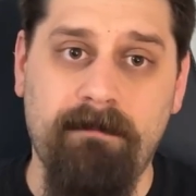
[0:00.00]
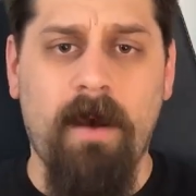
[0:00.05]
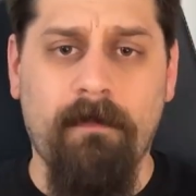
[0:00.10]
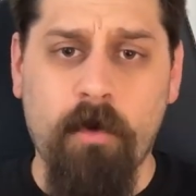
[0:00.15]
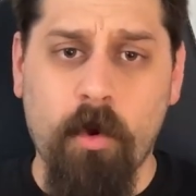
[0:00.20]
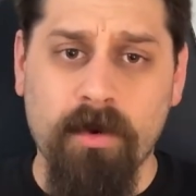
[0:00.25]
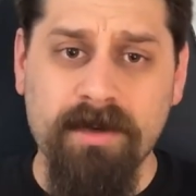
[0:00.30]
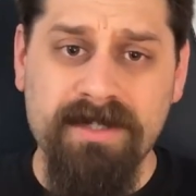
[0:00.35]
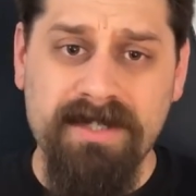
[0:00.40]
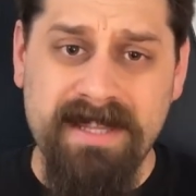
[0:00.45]
Of
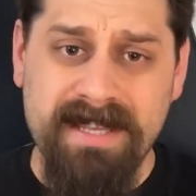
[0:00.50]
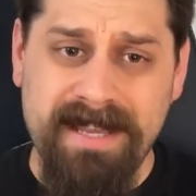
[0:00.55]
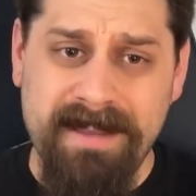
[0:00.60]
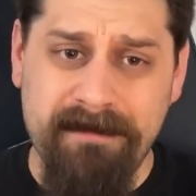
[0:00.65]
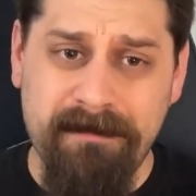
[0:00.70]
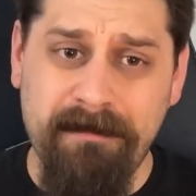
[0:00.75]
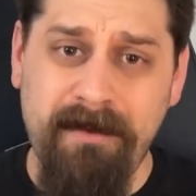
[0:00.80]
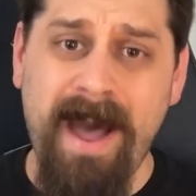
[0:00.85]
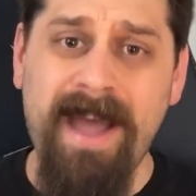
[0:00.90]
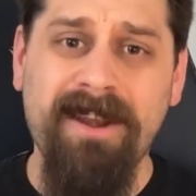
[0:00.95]
course, the
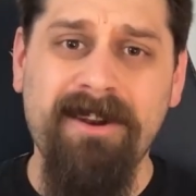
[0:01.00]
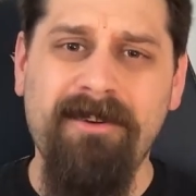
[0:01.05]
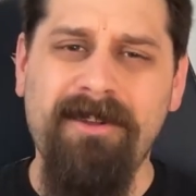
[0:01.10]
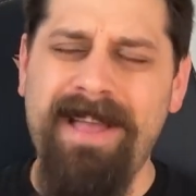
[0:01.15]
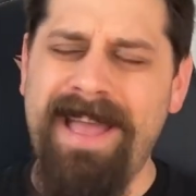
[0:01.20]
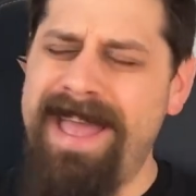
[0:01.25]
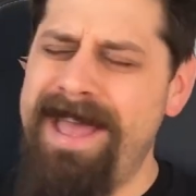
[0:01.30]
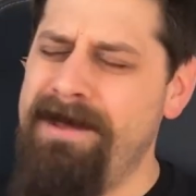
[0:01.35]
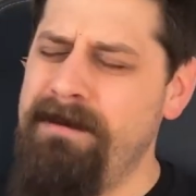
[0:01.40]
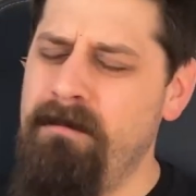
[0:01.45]
final
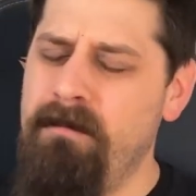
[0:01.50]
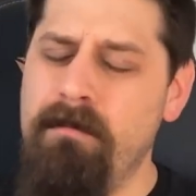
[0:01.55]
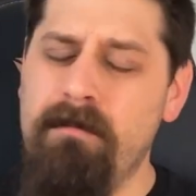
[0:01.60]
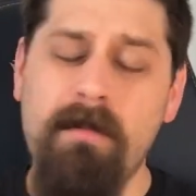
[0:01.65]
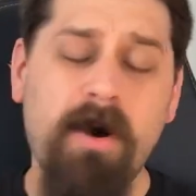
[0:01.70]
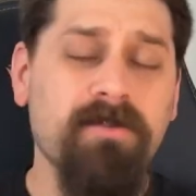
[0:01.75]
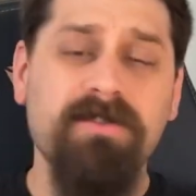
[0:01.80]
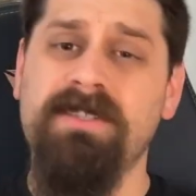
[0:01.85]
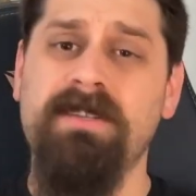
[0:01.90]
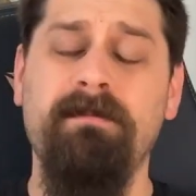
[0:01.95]
and
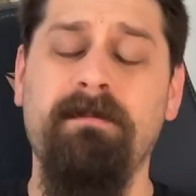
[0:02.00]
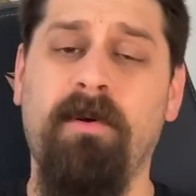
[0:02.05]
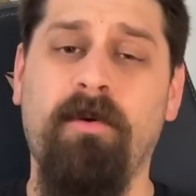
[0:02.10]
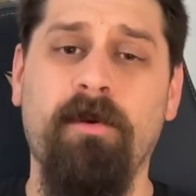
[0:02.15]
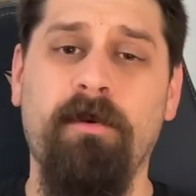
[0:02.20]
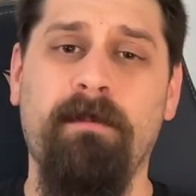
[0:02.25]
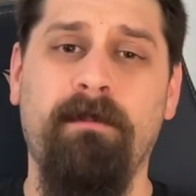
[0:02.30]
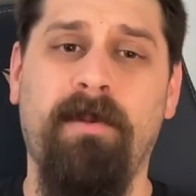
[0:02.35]
most important